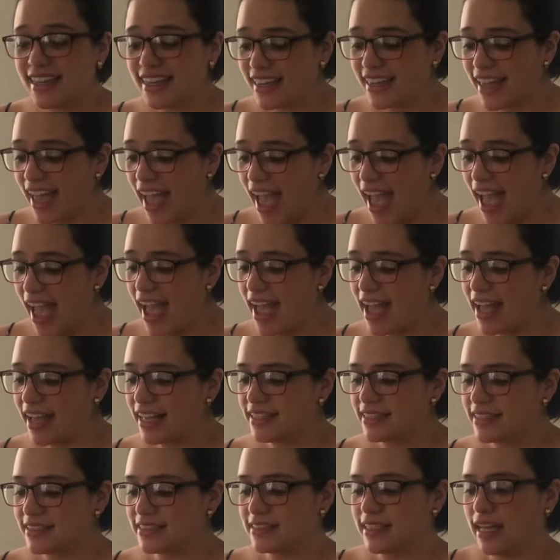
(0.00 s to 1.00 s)

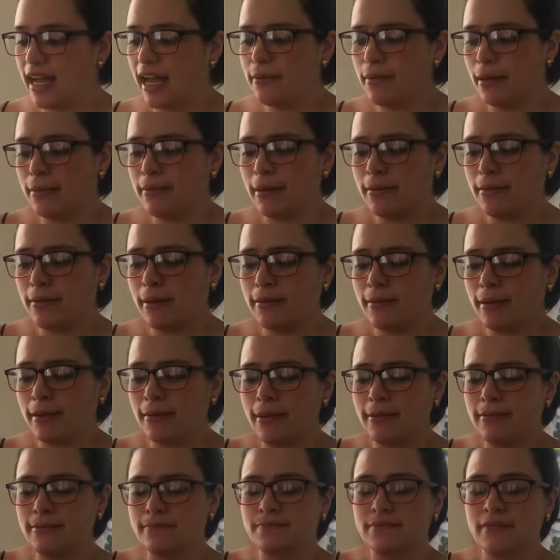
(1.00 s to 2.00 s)
Yes! Um, um, um,
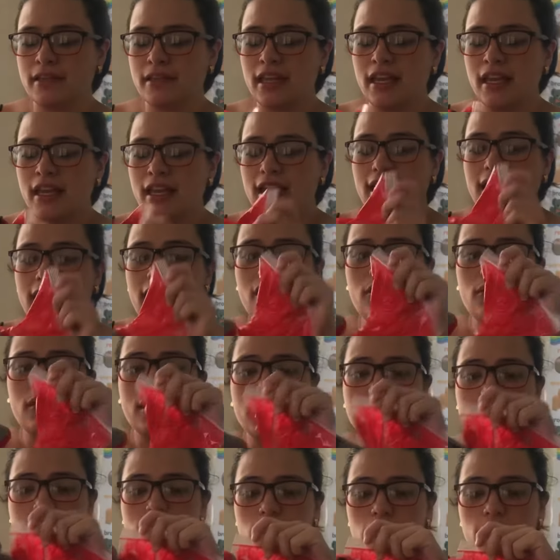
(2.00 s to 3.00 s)
um, He
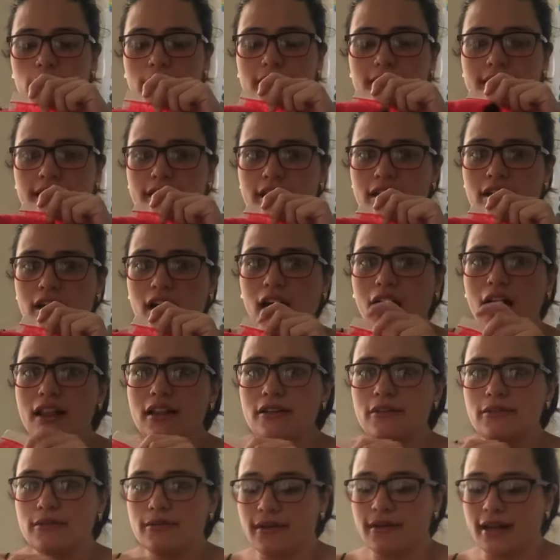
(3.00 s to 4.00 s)
wants to eat the
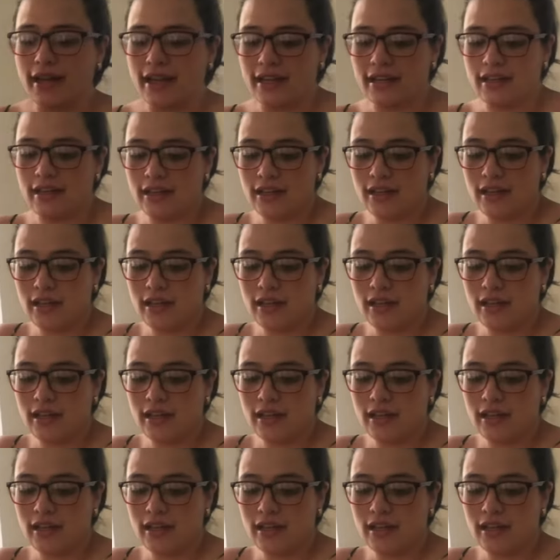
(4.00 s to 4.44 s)
color red.